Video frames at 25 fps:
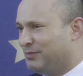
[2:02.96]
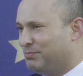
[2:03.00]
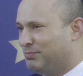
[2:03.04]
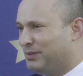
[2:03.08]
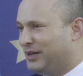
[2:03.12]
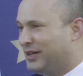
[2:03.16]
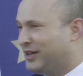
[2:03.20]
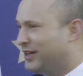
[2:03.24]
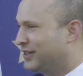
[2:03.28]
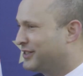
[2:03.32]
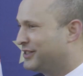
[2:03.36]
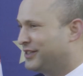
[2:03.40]

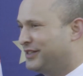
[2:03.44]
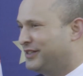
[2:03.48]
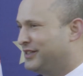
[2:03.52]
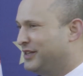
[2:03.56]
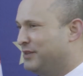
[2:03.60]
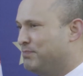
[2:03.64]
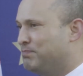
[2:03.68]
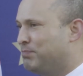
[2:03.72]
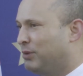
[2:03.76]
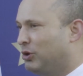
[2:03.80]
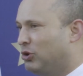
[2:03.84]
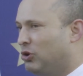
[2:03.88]
because it
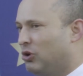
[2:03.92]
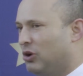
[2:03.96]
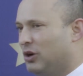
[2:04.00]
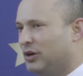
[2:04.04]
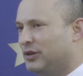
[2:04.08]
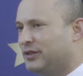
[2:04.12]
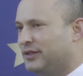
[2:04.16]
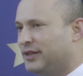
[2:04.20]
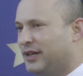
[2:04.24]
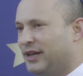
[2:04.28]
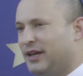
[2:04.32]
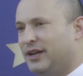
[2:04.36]
didn't
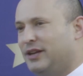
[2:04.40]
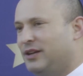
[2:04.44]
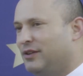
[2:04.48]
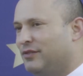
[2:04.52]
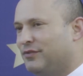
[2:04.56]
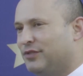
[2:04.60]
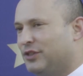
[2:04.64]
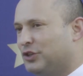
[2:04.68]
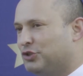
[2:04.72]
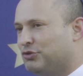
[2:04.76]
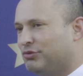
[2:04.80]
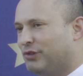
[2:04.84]
belong to any
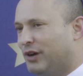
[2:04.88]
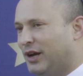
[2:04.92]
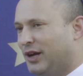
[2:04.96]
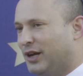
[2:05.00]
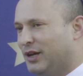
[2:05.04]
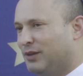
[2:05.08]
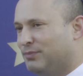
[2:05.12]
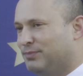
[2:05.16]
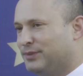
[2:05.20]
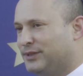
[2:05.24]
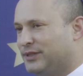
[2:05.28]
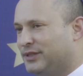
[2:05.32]
of the
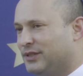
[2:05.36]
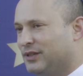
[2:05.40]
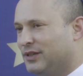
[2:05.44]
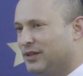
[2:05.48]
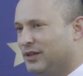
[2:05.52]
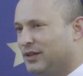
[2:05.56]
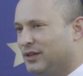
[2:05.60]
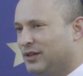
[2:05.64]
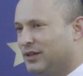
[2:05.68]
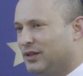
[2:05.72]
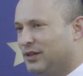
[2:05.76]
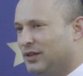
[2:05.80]
tribes,
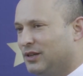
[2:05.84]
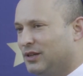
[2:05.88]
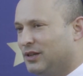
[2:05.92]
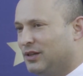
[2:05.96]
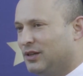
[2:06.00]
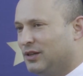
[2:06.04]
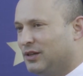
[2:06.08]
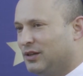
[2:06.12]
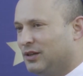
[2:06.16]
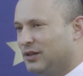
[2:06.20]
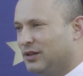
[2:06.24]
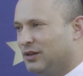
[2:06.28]

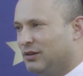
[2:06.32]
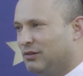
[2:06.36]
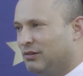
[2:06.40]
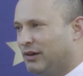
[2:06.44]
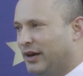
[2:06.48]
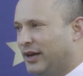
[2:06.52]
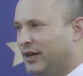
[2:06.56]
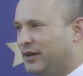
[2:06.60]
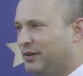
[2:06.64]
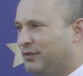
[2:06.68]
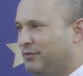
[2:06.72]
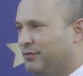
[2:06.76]

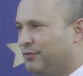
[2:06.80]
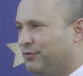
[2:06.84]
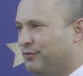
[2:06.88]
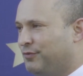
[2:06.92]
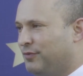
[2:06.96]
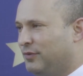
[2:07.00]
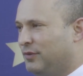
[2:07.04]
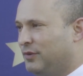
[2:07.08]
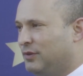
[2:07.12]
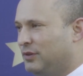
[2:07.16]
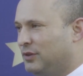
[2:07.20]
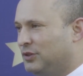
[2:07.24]
right?
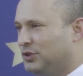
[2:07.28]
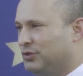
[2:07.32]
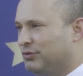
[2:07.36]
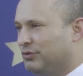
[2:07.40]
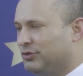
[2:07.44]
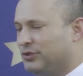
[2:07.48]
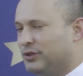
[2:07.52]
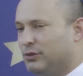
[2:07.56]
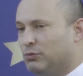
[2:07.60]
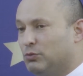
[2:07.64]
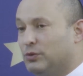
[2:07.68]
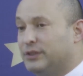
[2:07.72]

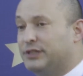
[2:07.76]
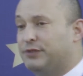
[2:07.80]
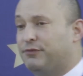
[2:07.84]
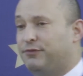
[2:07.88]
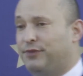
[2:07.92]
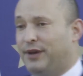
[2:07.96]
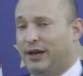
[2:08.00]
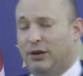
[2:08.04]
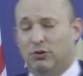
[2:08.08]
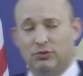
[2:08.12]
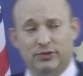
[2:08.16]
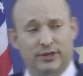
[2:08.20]
Jerusalem was
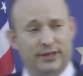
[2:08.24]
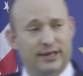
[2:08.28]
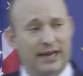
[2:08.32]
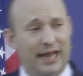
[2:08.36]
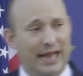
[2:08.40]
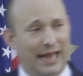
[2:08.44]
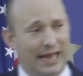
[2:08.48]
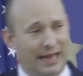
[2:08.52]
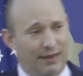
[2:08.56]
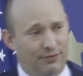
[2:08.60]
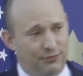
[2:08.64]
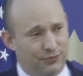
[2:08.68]
founded
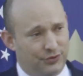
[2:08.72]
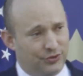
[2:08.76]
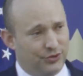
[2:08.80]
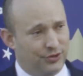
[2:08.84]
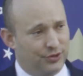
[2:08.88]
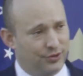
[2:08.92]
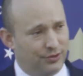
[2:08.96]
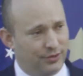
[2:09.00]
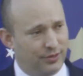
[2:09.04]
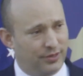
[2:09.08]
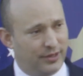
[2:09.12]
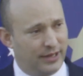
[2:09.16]

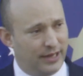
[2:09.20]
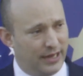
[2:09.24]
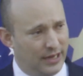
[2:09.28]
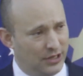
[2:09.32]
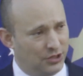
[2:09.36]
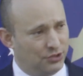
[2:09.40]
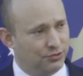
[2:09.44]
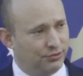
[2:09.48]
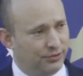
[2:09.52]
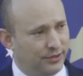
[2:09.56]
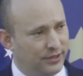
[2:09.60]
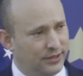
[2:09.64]
after the
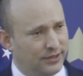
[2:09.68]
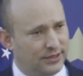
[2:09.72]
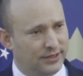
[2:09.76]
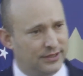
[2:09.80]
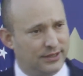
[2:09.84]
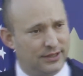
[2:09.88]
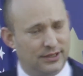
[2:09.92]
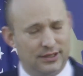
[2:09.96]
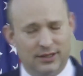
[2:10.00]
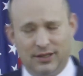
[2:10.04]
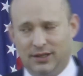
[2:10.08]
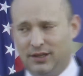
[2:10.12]

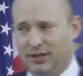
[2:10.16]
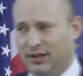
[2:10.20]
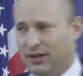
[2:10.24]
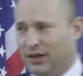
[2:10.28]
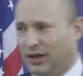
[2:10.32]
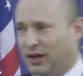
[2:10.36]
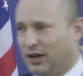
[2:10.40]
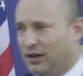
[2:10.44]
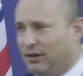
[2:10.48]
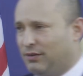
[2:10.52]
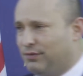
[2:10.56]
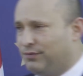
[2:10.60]
entrance
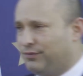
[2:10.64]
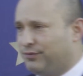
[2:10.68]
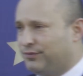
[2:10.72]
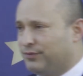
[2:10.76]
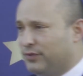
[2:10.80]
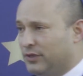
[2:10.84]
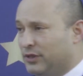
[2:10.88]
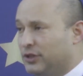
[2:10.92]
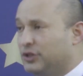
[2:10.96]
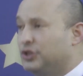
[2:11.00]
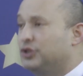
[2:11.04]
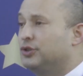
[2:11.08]

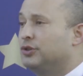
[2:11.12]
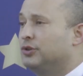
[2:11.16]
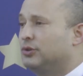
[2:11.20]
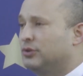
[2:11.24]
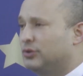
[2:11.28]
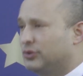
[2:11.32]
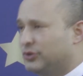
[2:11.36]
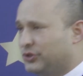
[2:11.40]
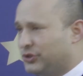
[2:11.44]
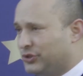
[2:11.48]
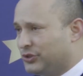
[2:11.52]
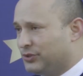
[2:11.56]
of the
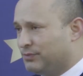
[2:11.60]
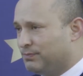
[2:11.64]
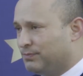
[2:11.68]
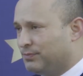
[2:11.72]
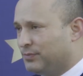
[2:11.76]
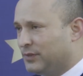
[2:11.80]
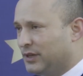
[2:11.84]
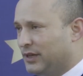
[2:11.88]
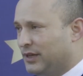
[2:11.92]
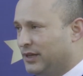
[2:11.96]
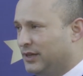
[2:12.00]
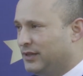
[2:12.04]
Jews
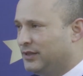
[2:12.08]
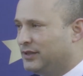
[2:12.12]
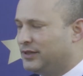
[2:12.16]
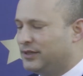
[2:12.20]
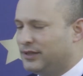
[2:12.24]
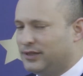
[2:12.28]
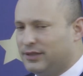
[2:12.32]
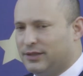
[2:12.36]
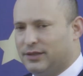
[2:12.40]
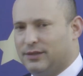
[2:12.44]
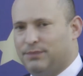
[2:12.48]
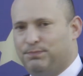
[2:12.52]

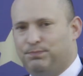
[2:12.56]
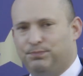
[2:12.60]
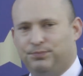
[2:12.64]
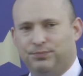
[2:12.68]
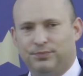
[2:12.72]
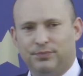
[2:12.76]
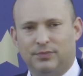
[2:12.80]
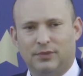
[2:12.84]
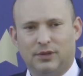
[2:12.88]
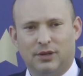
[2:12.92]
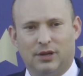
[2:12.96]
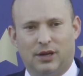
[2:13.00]
into
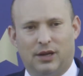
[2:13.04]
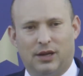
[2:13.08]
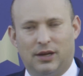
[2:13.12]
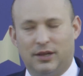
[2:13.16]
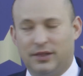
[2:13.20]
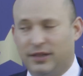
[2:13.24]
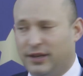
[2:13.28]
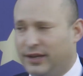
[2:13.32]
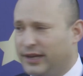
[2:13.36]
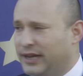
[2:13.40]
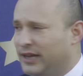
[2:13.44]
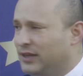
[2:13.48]

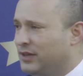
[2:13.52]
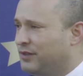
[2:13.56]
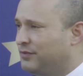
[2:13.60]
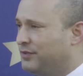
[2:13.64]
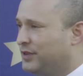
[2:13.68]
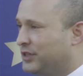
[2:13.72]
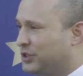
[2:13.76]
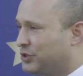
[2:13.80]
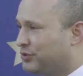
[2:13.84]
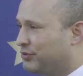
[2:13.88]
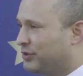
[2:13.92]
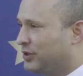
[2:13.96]
the land of
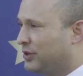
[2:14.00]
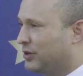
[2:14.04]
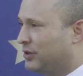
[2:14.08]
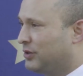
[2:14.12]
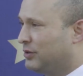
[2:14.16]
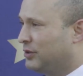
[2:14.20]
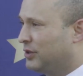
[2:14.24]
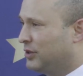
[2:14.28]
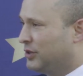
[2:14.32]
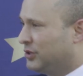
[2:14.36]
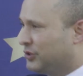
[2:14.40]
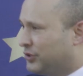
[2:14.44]

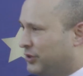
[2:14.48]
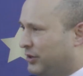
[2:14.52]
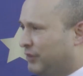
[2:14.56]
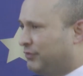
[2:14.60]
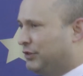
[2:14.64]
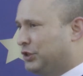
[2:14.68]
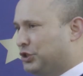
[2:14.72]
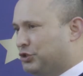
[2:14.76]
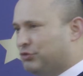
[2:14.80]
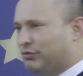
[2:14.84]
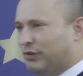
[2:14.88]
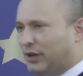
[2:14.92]
Israel, so
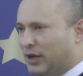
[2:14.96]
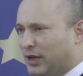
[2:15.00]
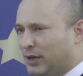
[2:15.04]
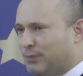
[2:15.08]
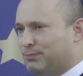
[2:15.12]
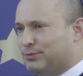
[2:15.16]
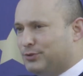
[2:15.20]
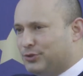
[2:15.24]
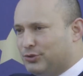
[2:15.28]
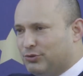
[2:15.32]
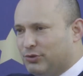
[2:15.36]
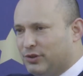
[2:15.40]
every
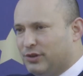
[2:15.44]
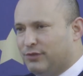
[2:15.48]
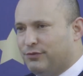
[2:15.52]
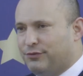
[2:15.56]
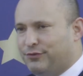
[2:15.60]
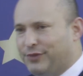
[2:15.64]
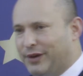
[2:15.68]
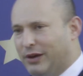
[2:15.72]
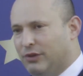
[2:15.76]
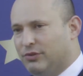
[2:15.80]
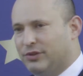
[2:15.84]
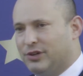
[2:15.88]
tribe sort of
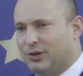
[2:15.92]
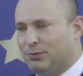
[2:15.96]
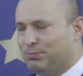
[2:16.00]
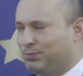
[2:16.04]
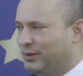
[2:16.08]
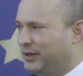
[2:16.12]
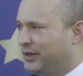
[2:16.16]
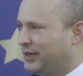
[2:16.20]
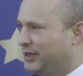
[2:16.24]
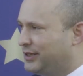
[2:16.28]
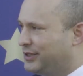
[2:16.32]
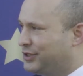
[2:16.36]
found their
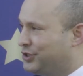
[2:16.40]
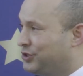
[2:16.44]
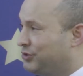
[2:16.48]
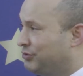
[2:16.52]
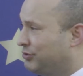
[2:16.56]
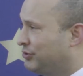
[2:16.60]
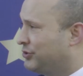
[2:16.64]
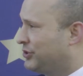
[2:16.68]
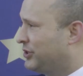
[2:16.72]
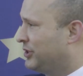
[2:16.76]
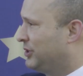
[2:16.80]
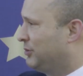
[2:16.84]
place.
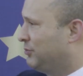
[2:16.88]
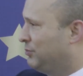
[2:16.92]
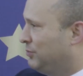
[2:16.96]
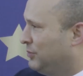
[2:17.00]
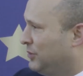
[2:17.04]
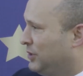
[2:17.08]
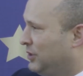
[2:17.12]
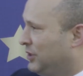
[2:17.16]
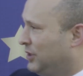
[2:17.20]
Jerusalem